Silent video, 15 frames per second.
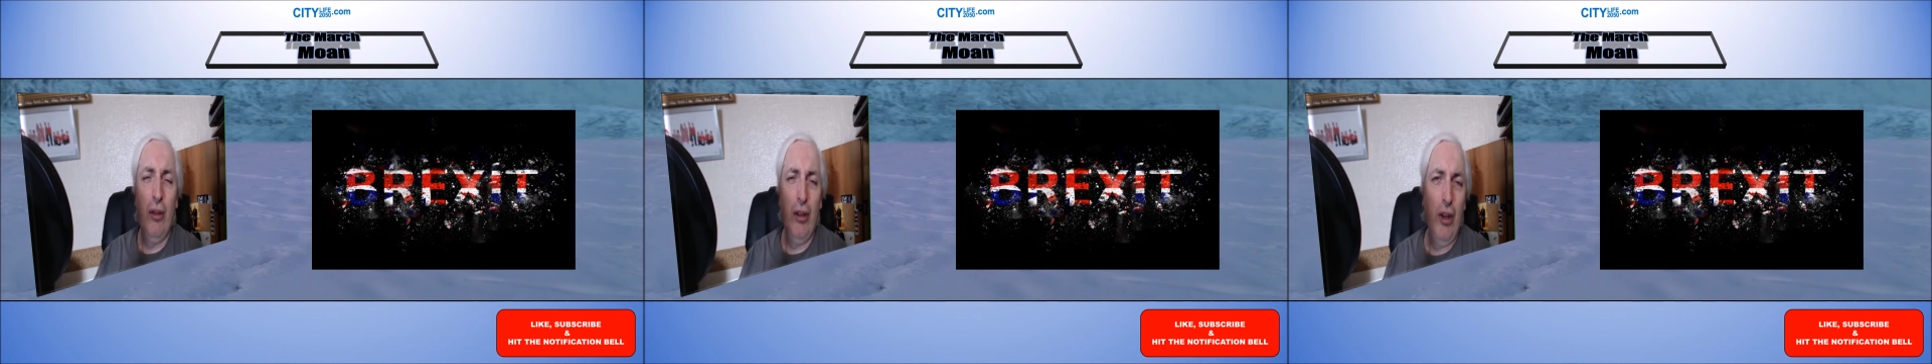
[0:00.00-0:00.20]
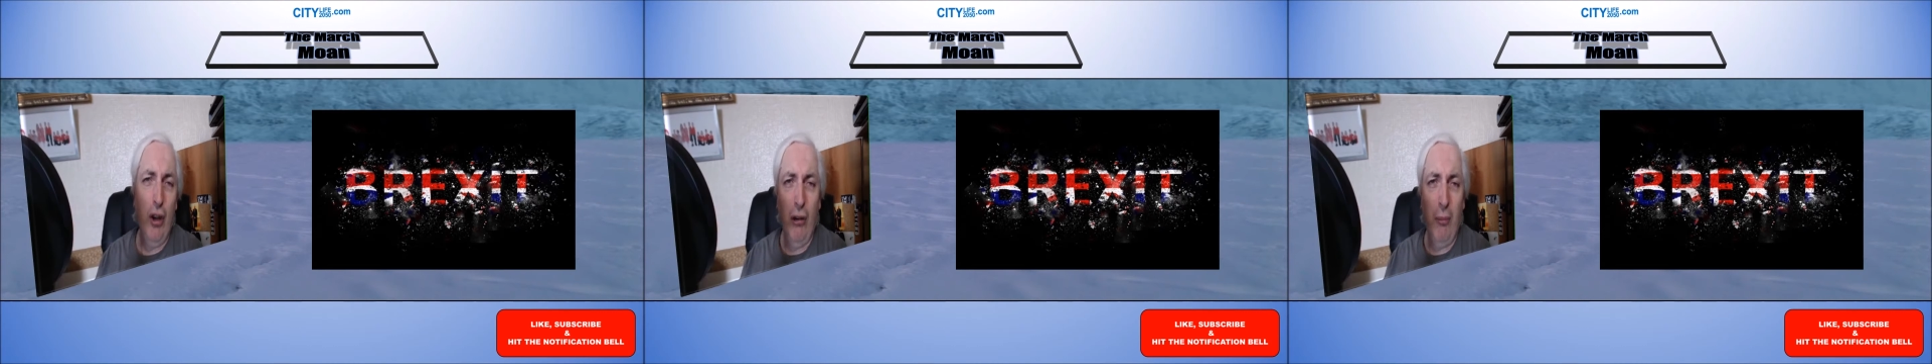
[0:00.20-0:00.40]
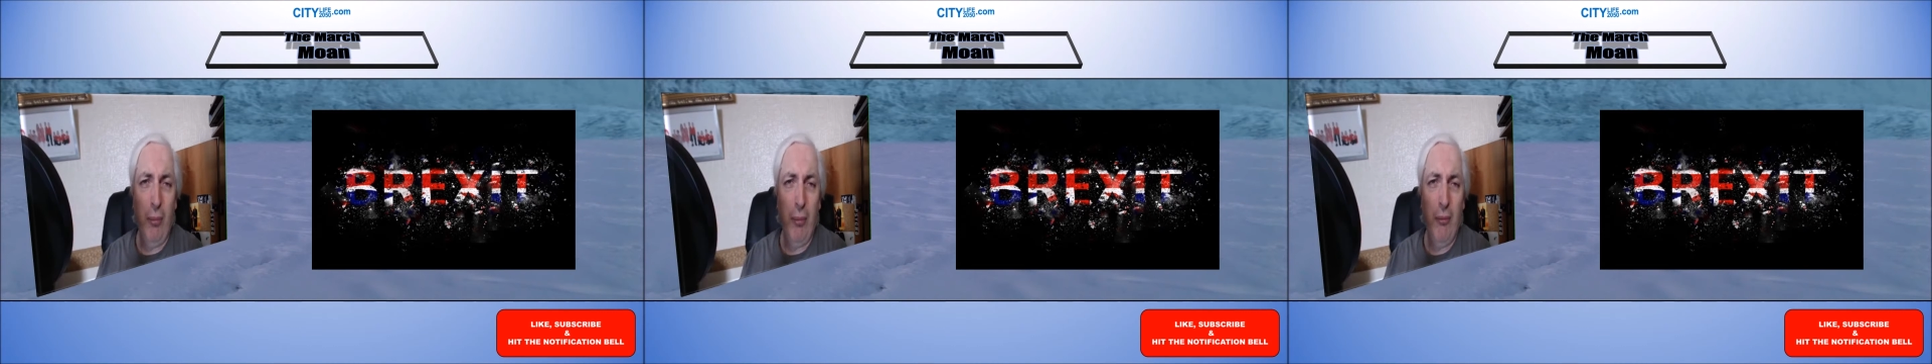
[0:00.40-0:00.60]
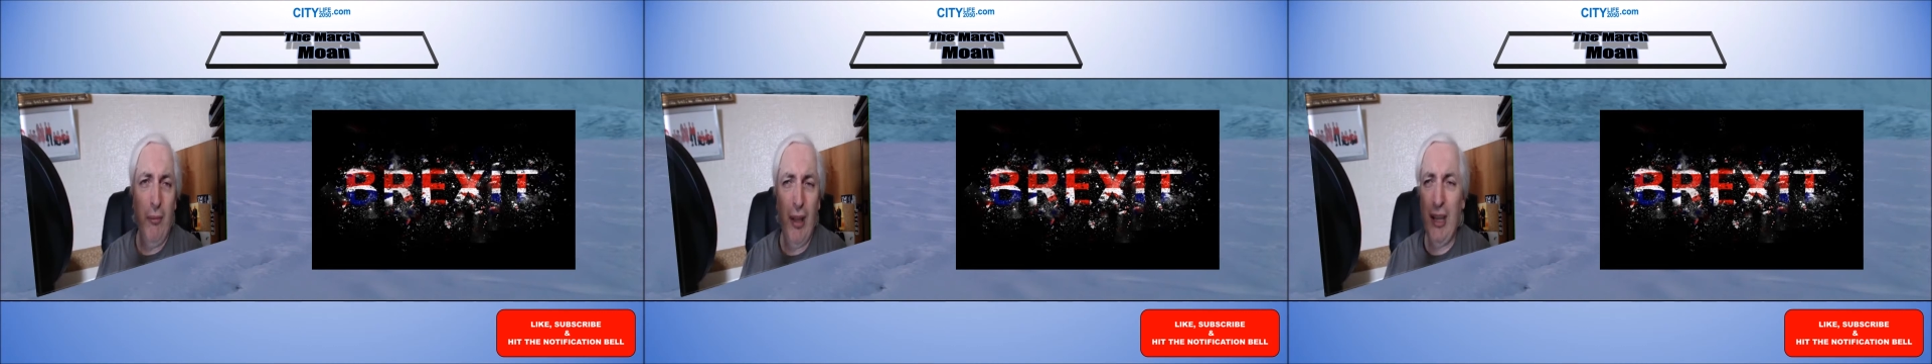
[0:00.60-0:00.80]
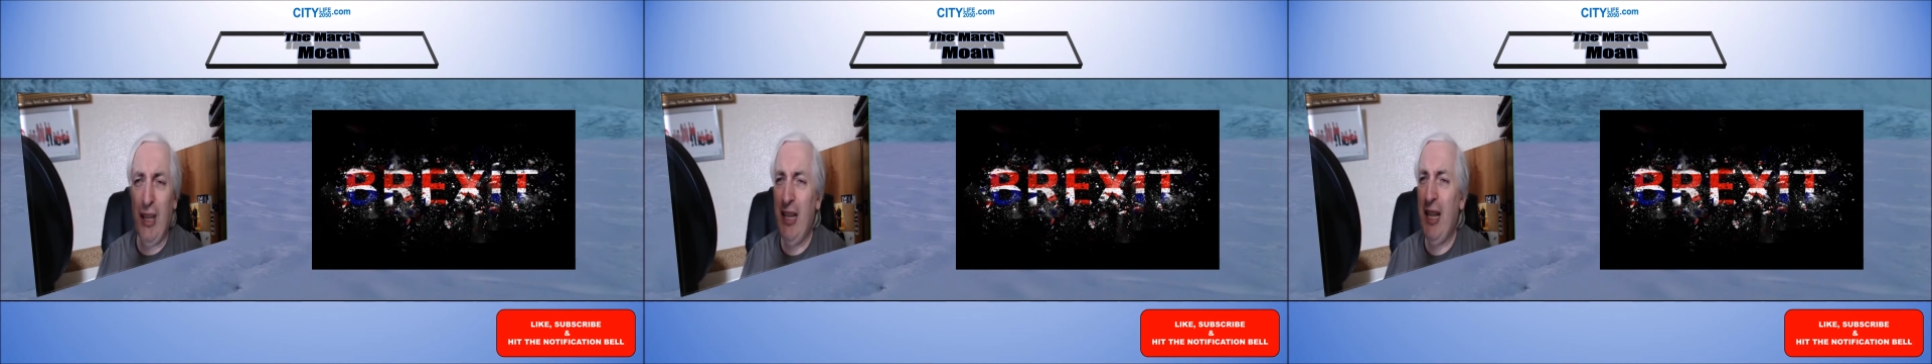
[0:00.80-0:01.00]
Europe
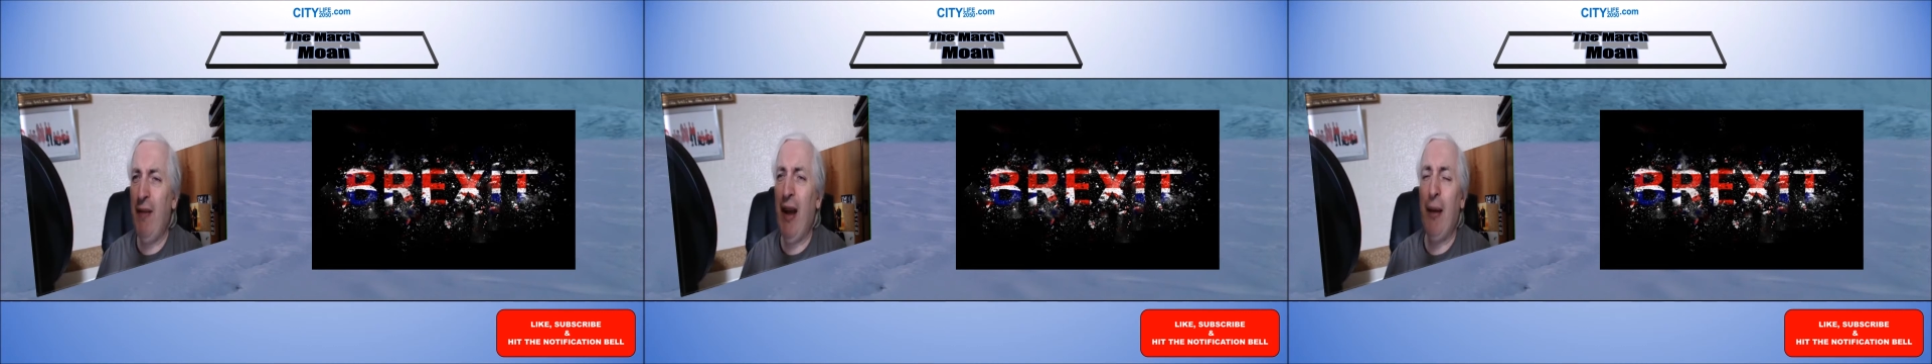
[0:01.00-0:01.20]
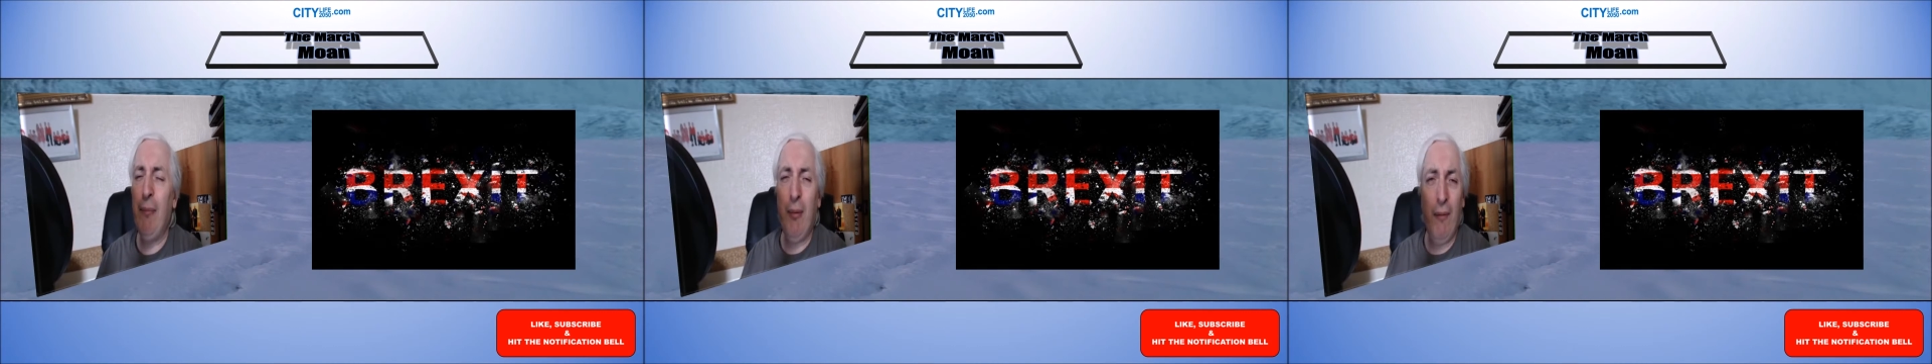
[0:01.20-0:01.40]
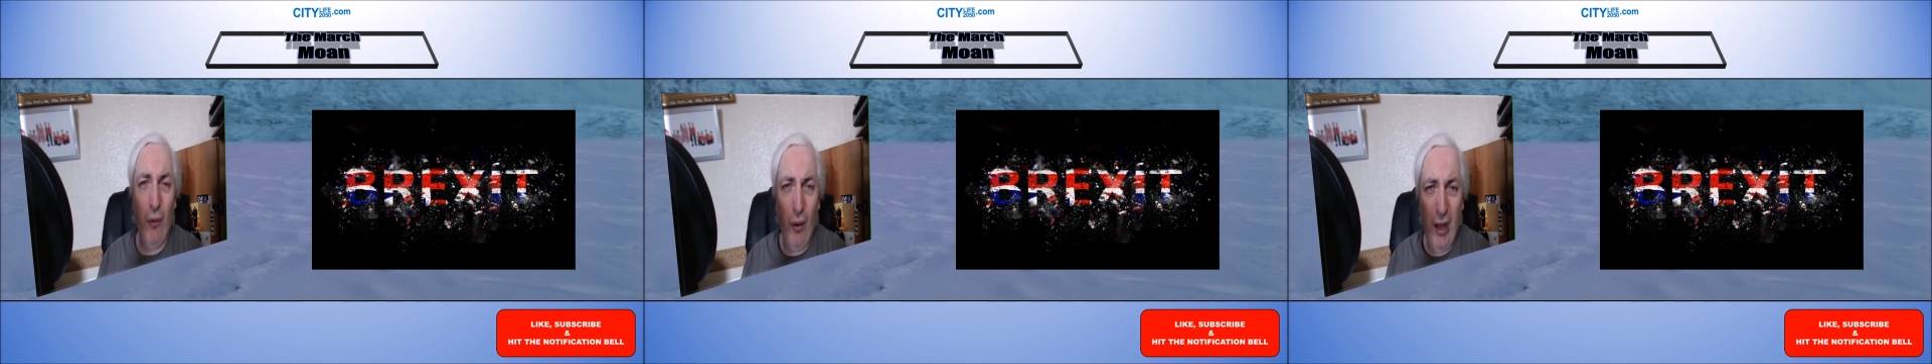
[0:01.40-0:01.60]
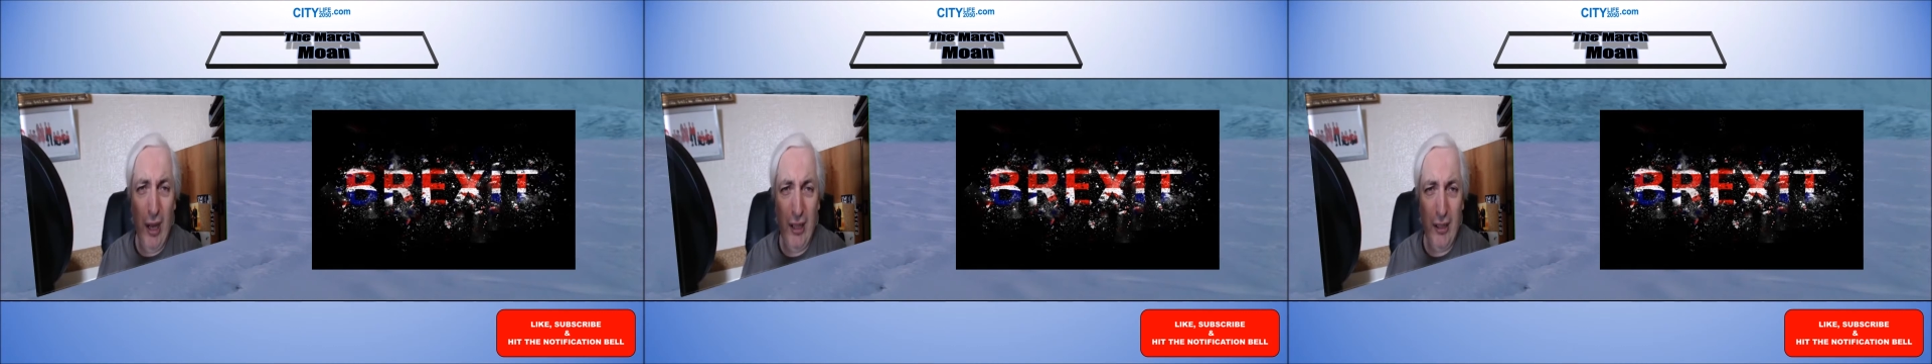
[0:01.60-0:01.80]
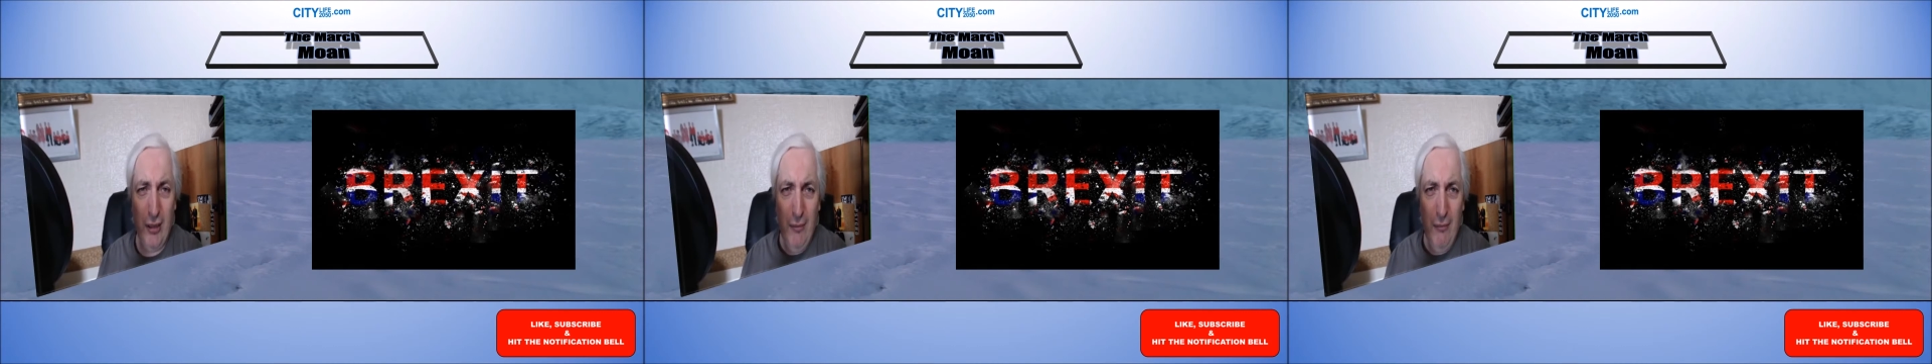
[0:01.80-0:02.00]
that they never had
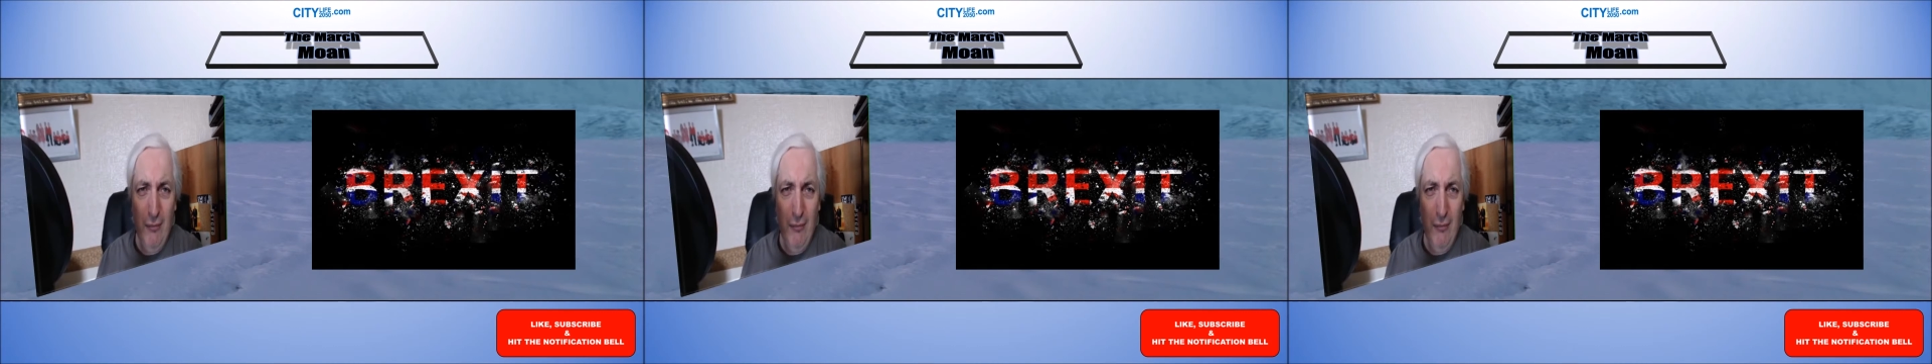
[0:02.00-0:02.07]
beforehand.